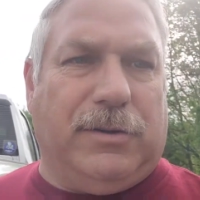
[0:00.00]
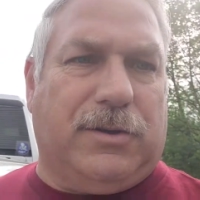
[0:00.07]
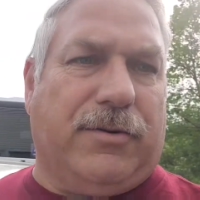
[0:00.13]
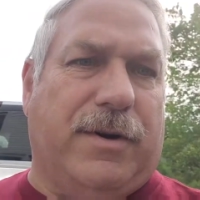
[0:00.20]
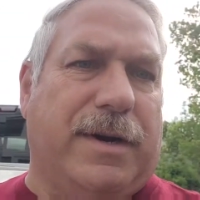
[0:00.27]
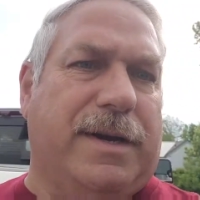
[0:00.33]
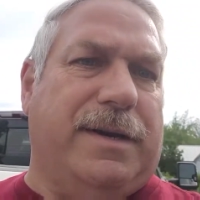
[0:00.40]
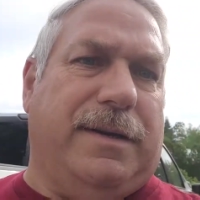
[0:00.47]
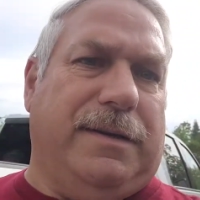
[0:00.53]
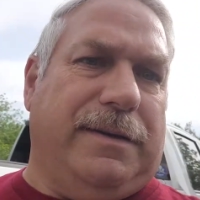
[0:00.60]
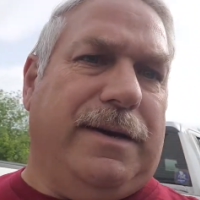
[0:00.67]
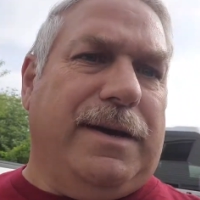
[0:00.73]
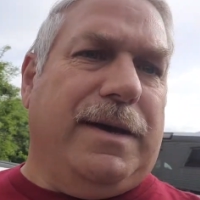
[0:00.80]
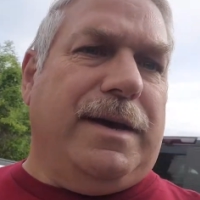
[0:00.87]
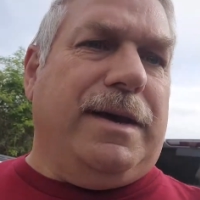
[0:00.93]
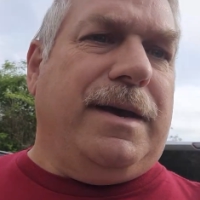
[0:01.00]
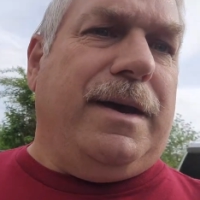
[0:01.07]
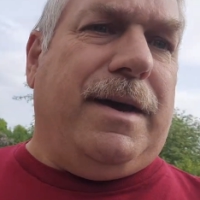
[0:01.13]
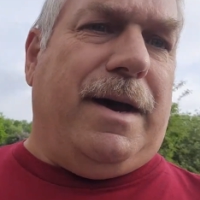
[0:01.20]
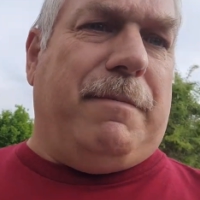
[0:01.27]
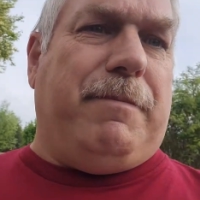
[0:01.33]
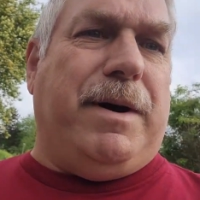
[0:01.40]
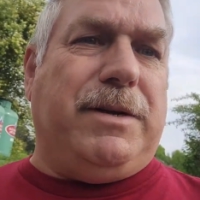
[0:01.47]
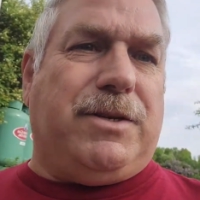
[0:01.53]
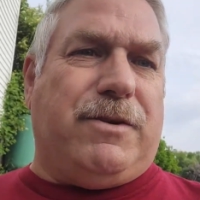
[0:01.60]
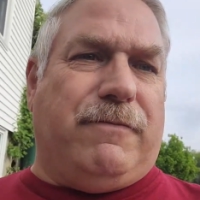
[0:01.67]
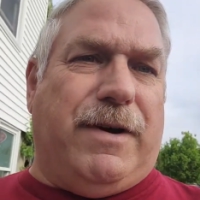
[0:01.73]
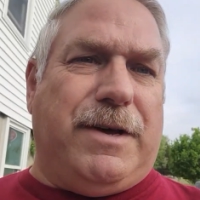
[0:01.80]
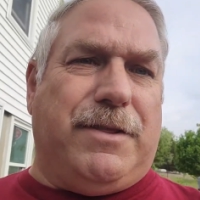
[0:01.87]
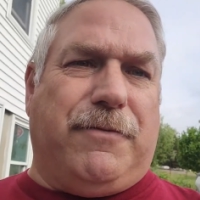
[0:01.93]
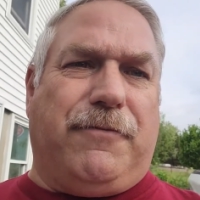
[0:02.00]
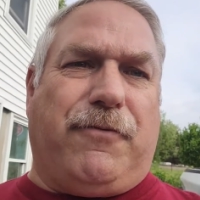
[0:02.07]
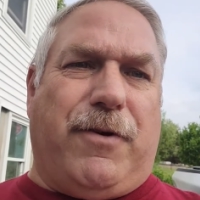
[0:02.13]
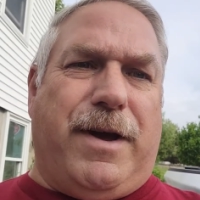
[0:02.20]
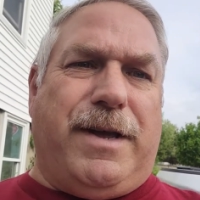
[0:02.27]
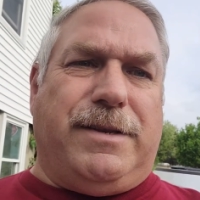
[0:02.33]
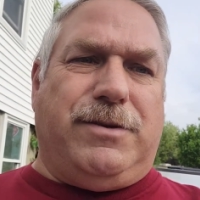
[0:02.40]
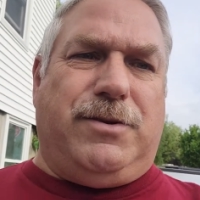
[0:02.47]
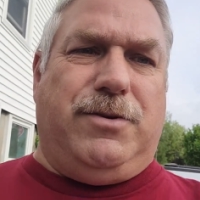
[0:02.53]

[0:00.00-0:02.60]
truck and a bunch of other friends